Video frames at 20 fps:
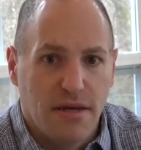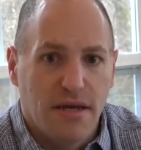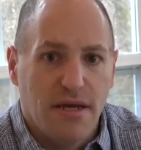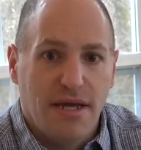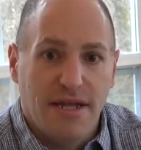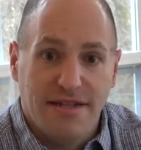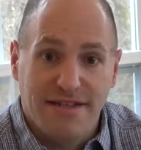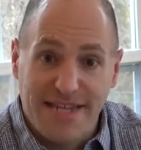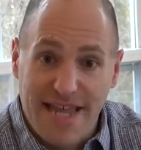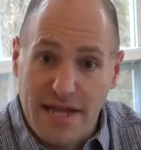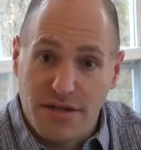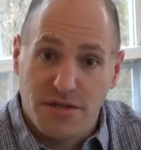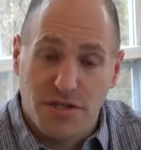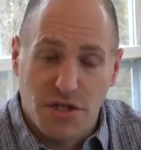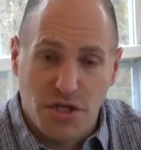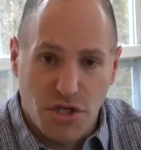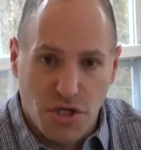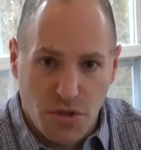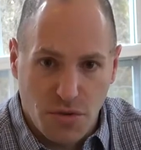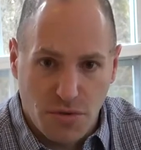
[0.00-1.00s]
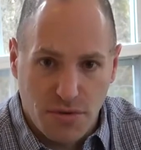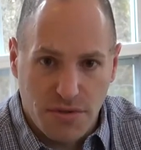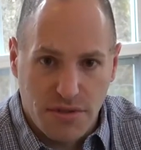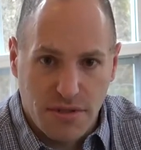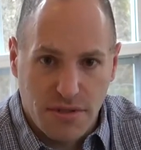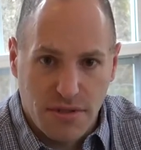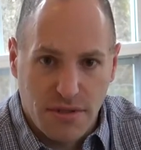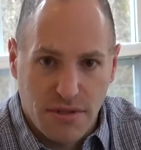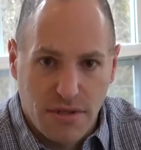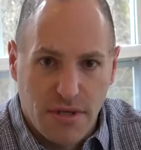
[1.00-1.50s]
Intent to
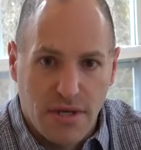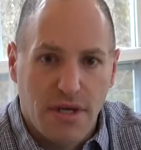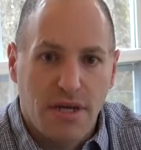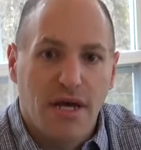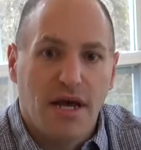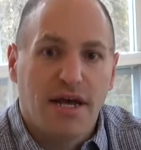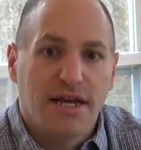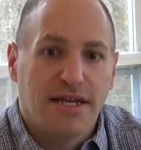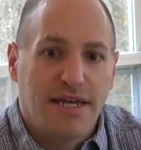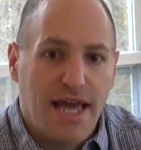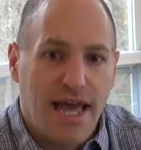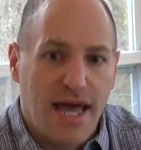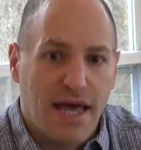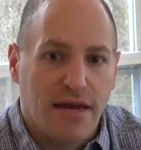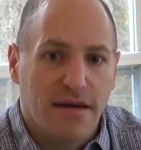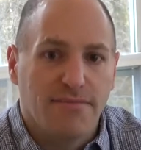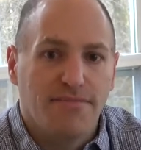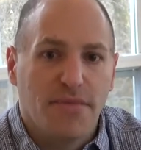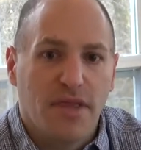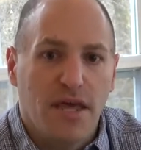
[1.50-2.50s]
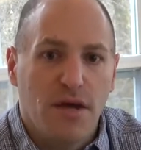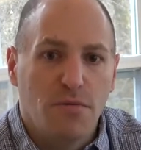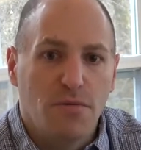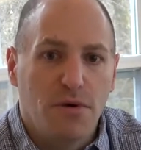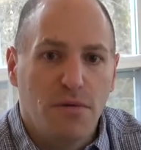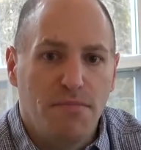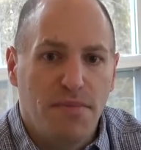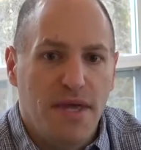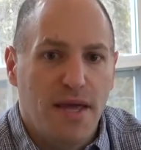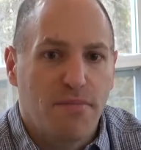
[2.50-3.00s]
Use. Again, it
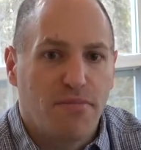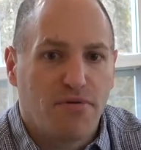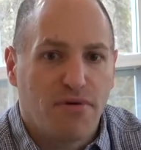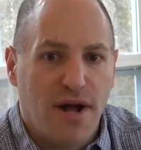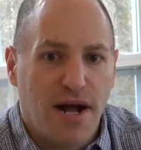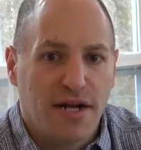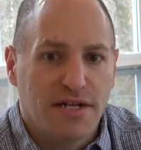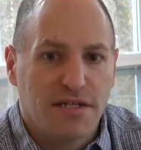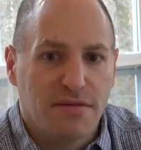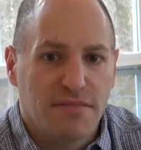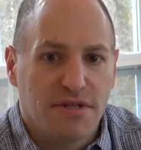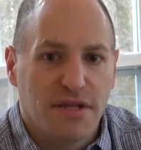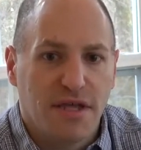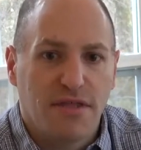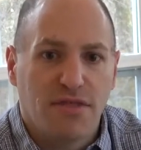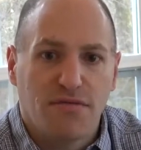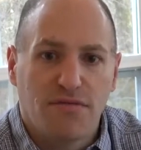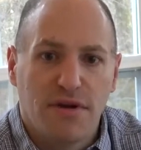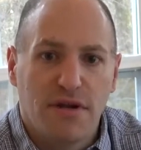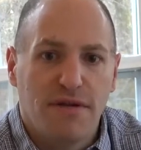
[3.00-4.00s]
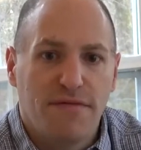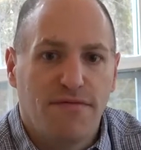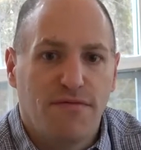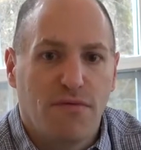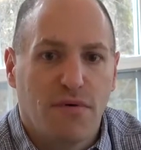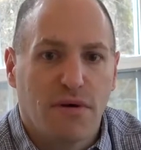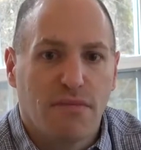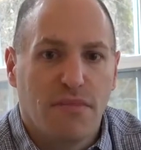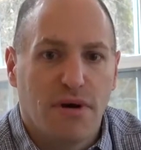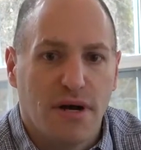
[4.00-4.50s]
will be approximately 3 to
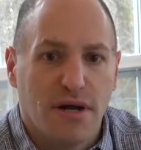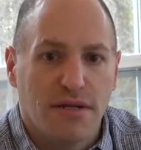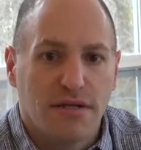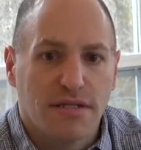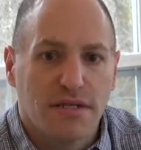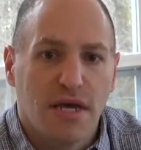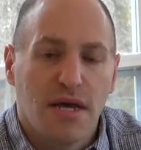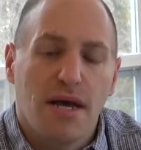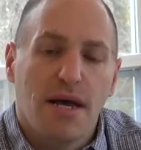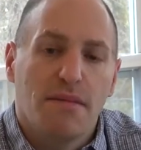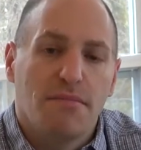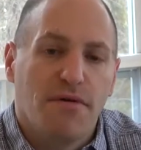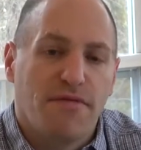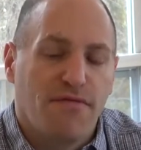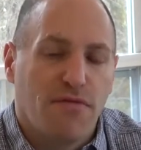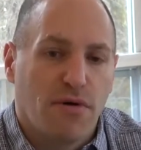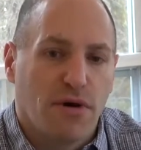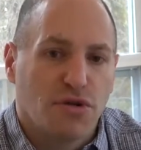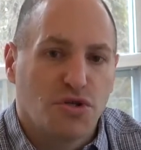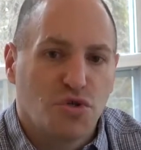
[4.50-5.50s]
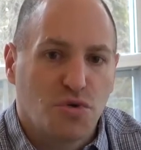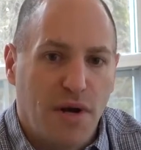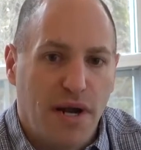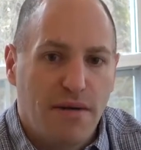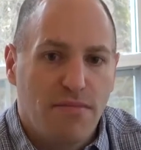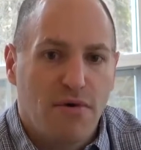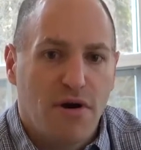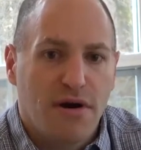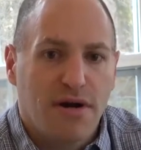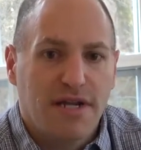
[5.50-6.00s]
4 months before a
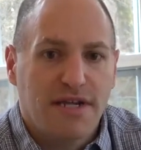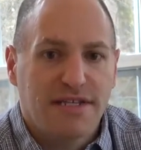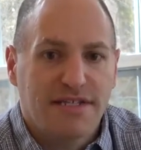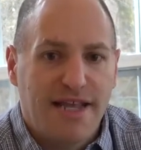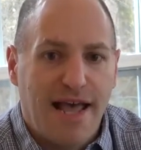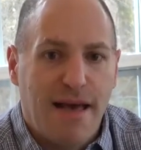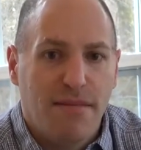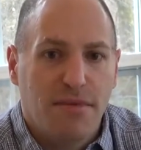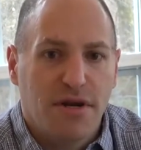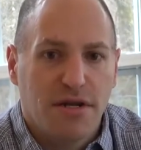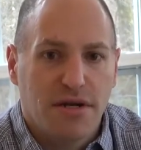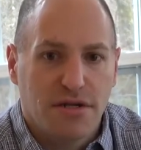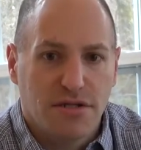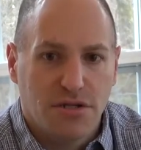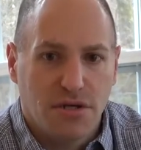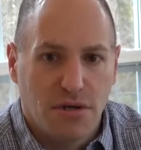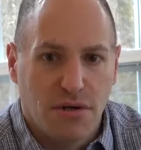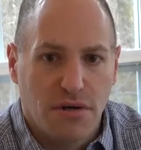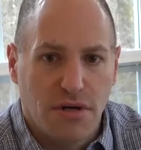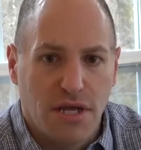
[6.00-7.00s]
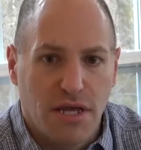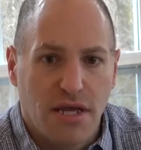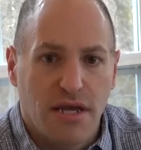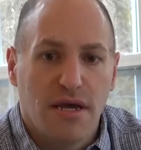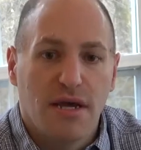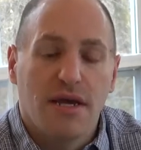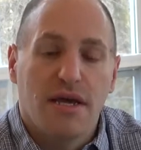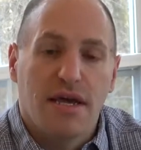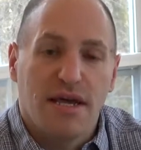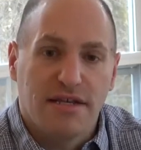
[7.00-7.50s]
trademark examining
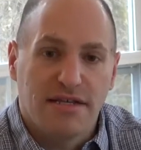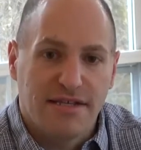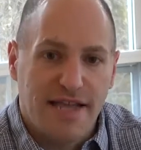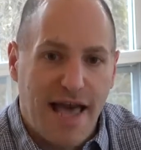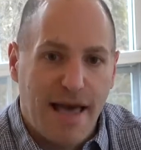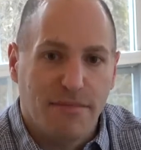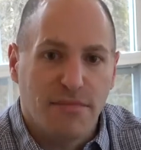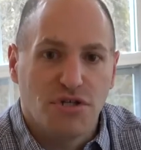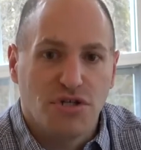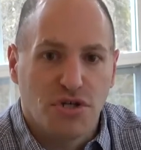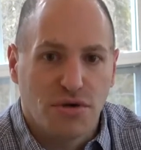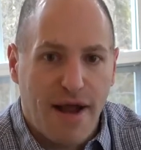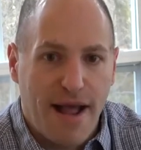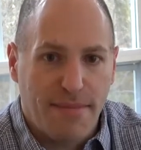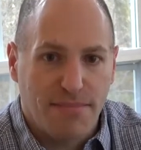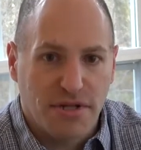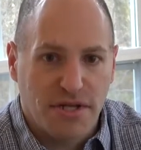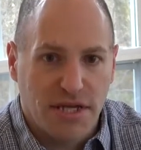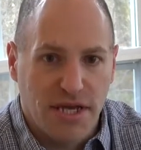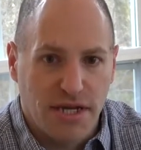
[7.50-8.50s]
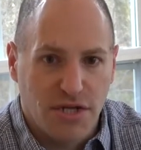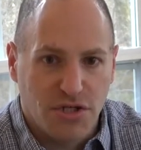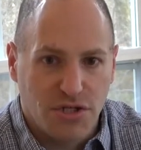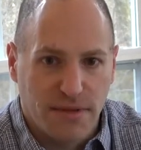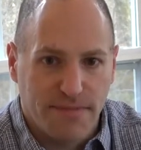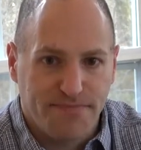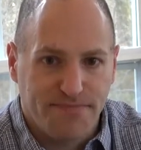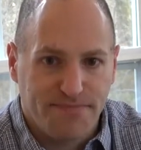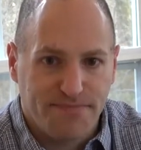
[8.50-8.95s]
attorney examines your application.